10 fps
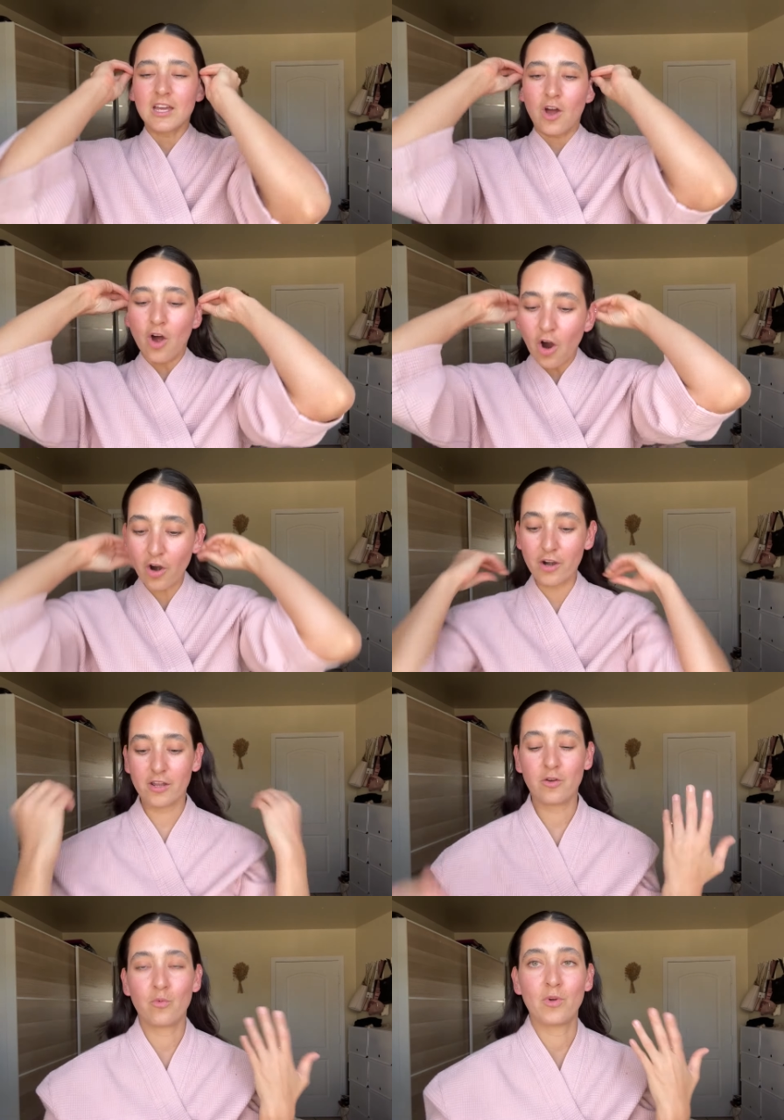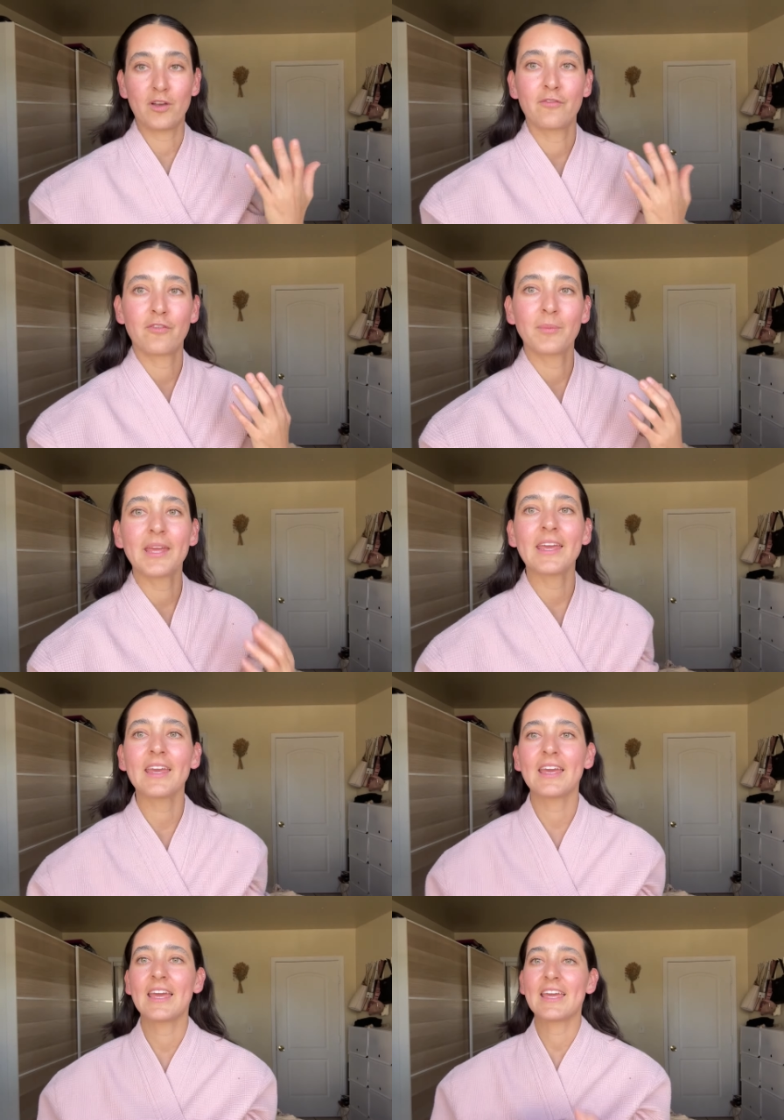hard run for
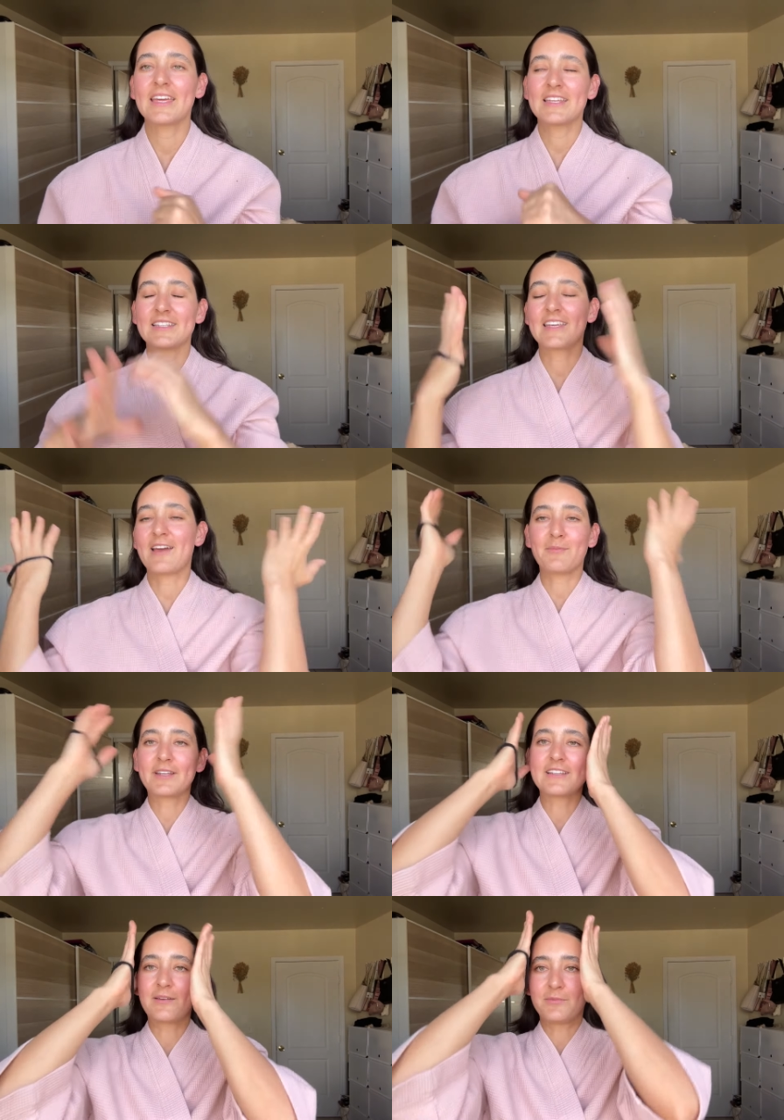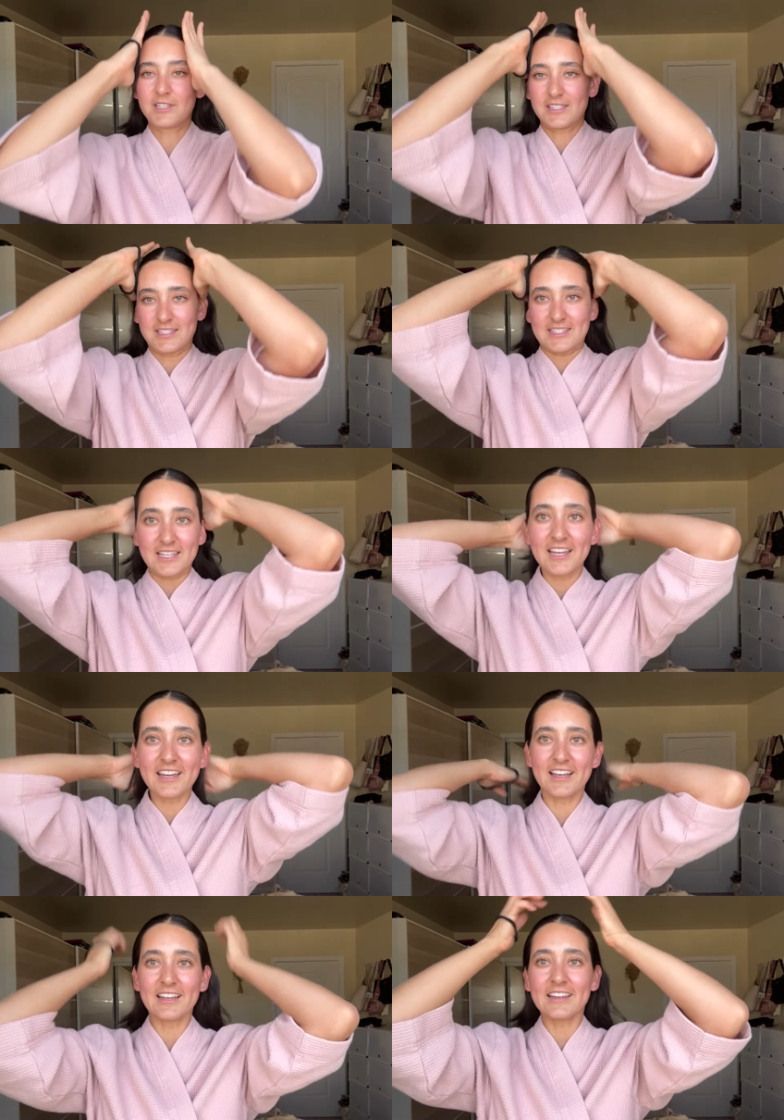me and yeah, my time just
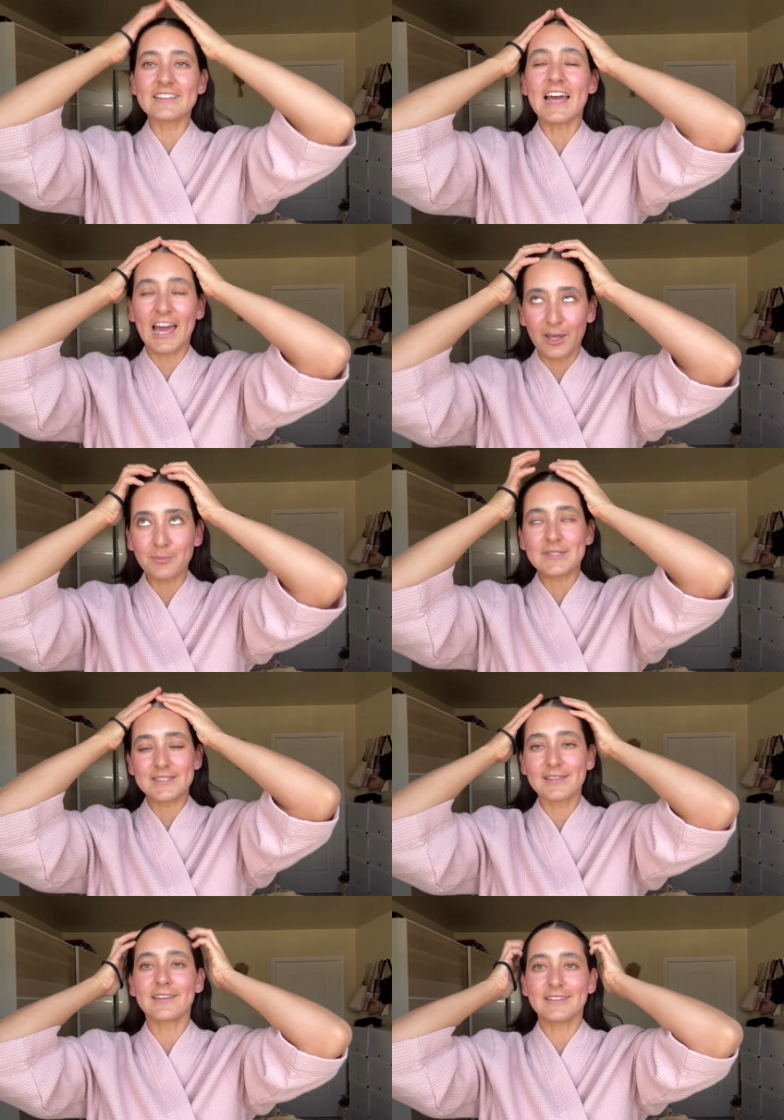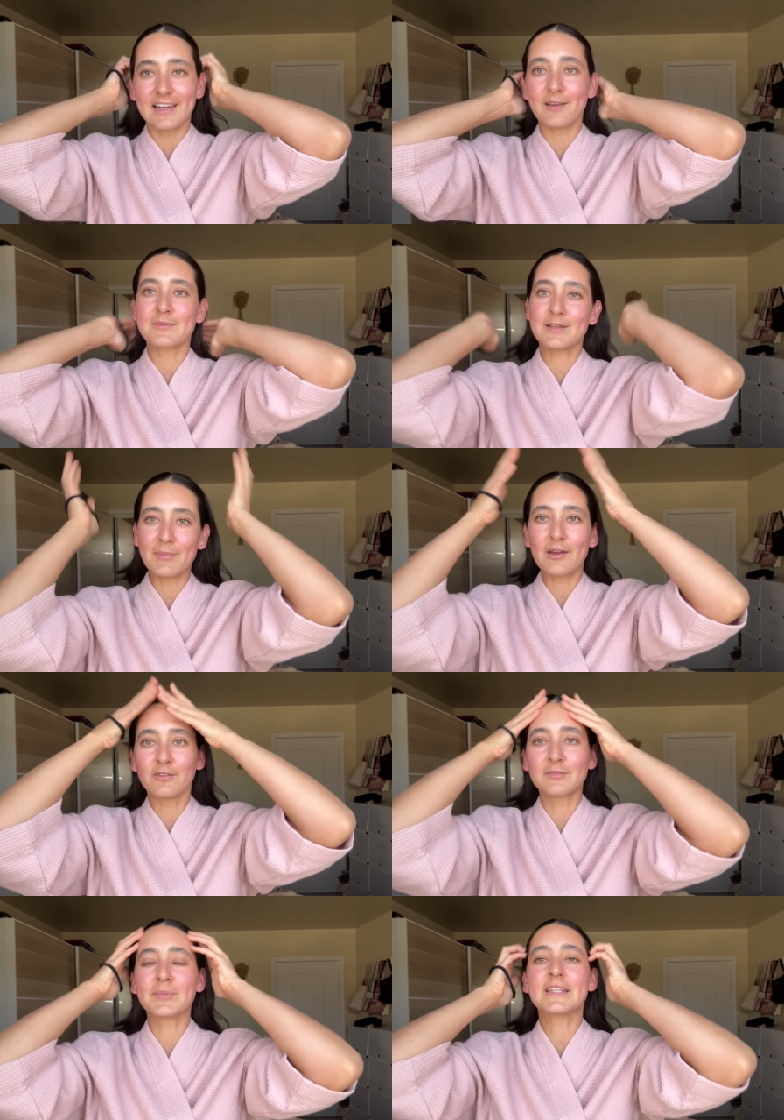the times, the times, the
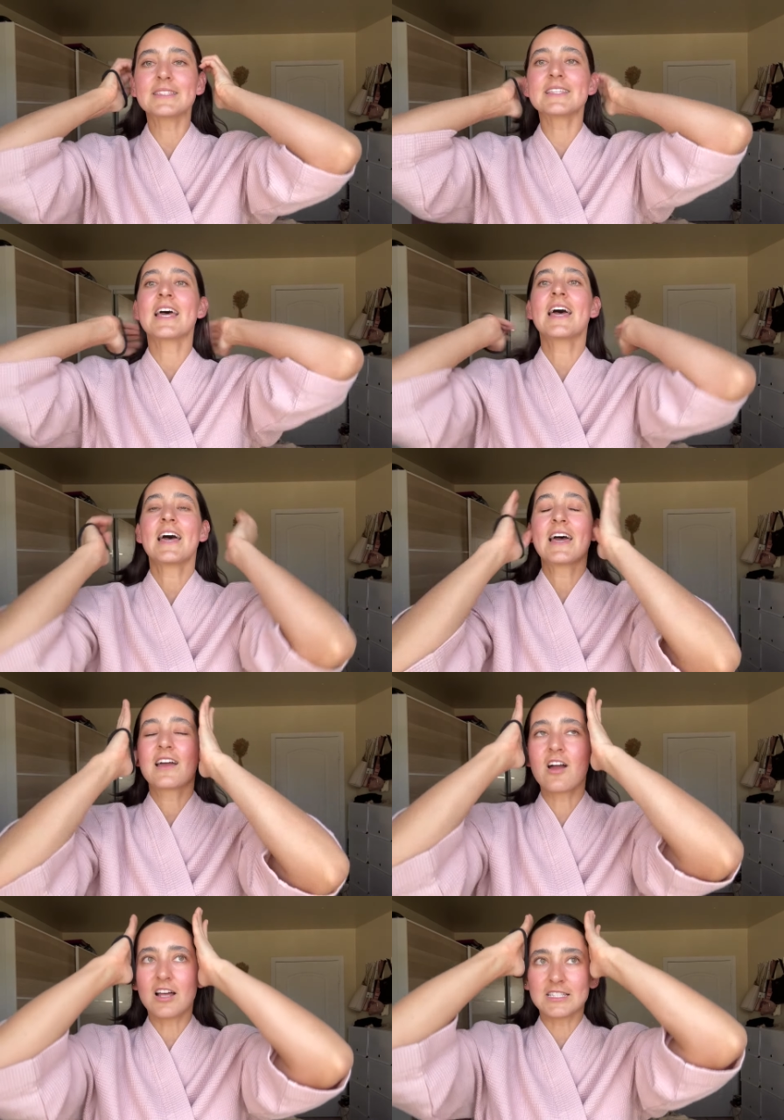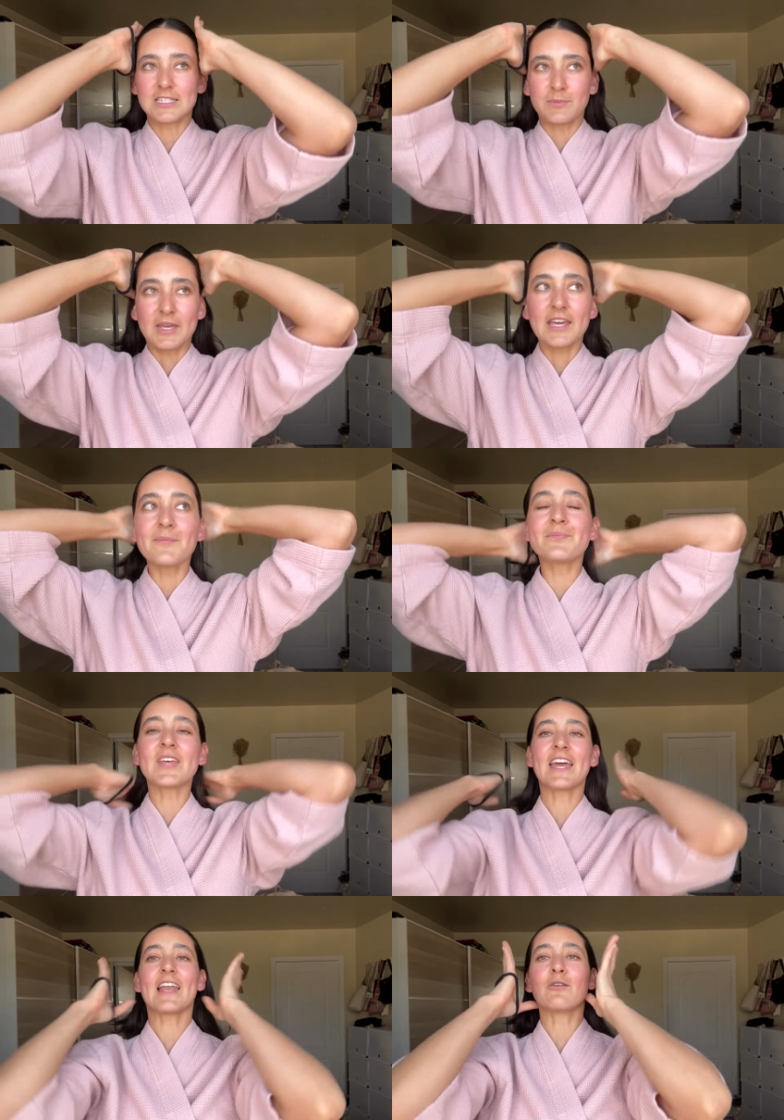mile splits got to me
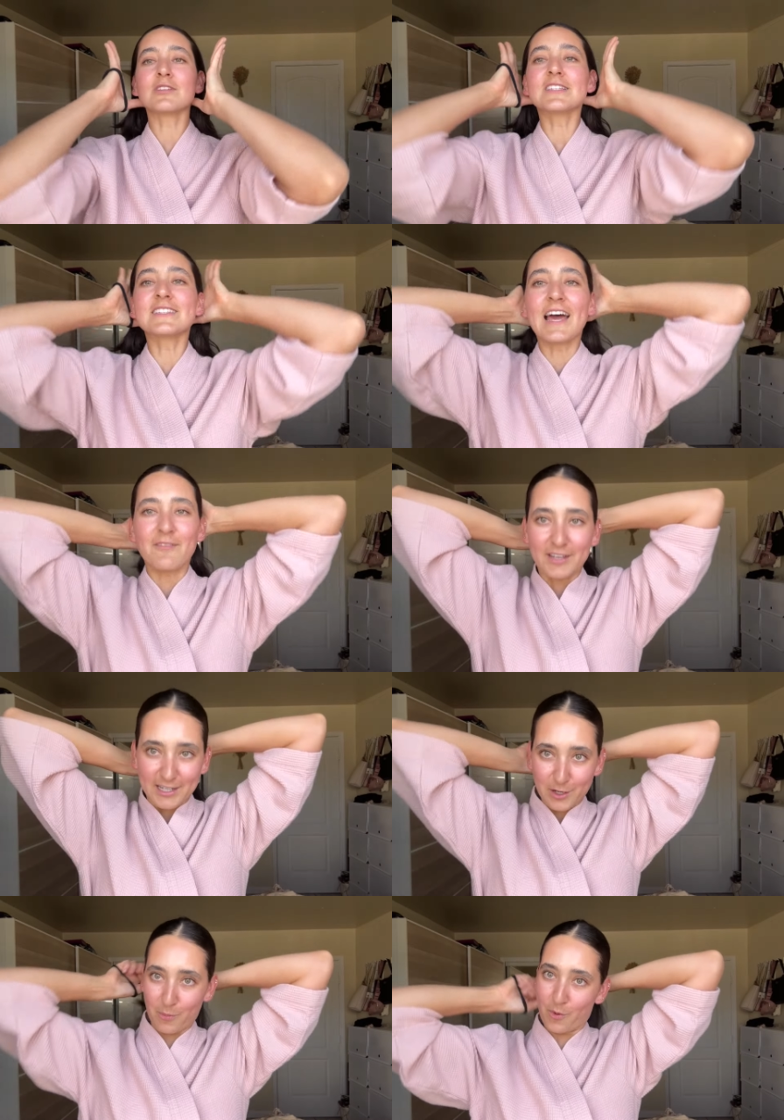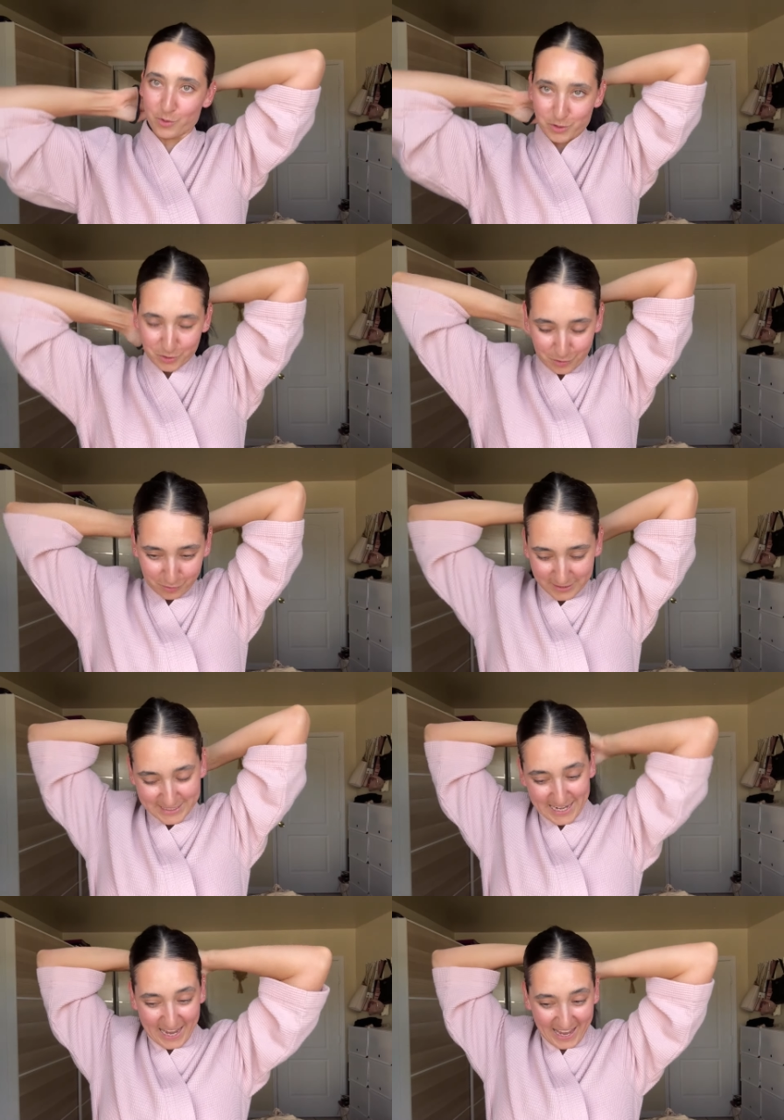and I was just having an emotional
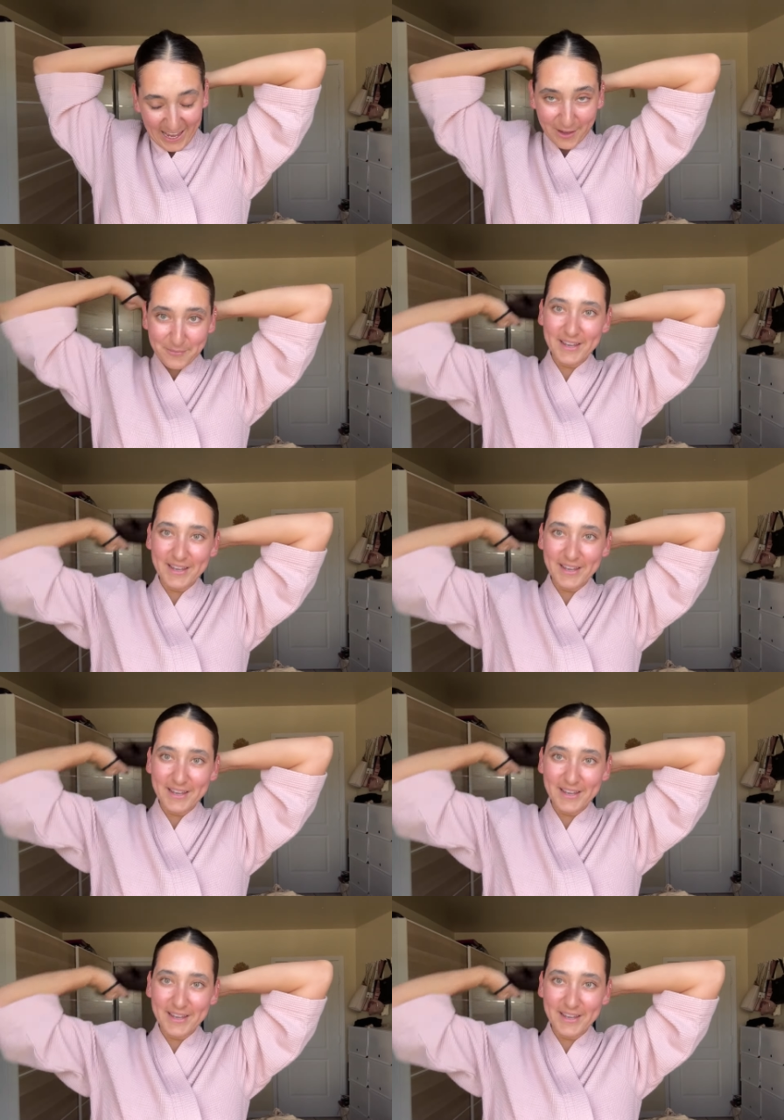time